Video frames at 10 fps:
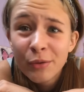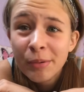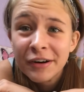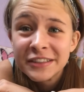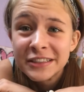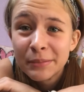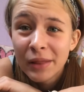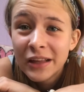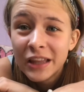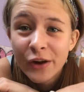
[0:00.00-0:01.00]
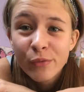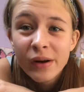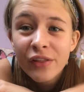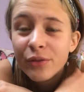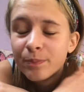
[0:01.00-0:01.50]
person to play life
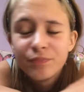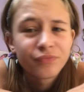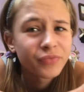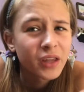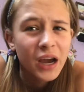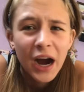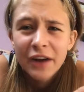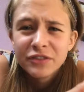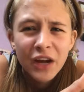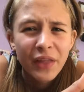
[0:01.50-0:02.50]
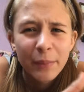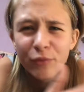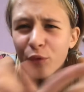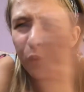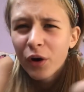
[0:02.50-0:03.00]
with, I've done that
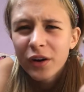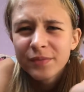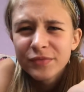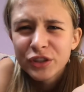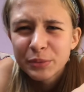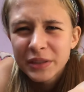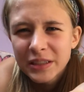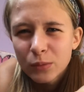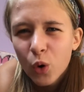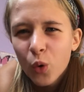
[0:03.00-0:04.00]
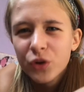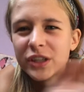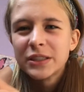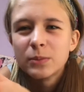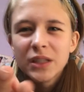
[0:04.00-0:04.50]
before. Just because I'm old
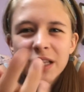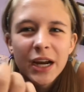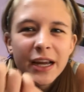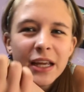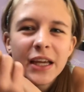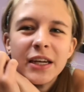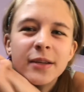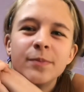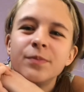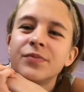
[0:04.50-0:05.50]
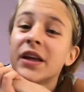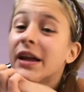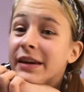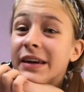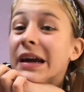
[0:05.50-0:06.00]
doesn't mean that I can
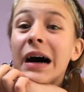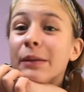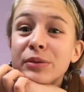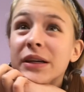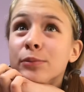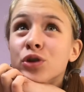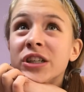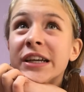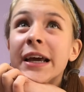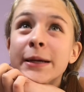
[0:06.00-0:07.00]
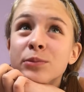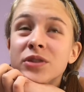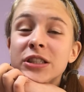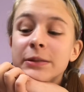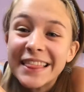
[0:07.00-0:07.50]
not play board
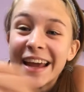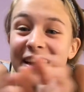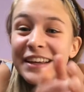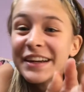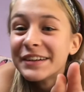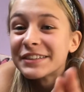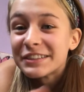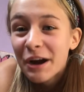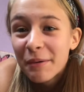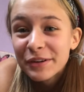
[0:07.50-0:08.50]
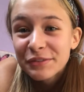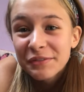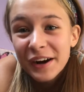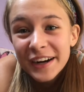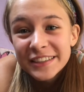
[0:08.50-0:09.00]
games. Thank you so much for
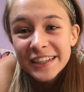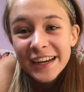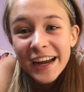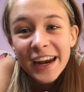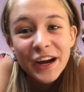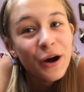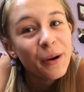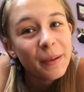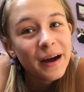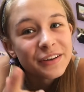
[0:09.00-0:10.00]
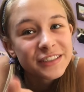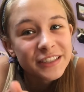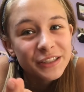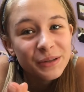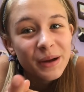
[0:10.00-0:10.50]
watching and I hope I'll
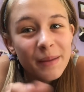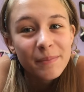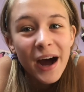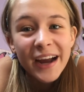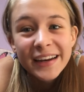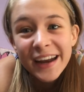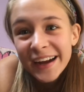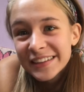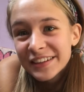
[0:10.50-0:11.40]
see you in my next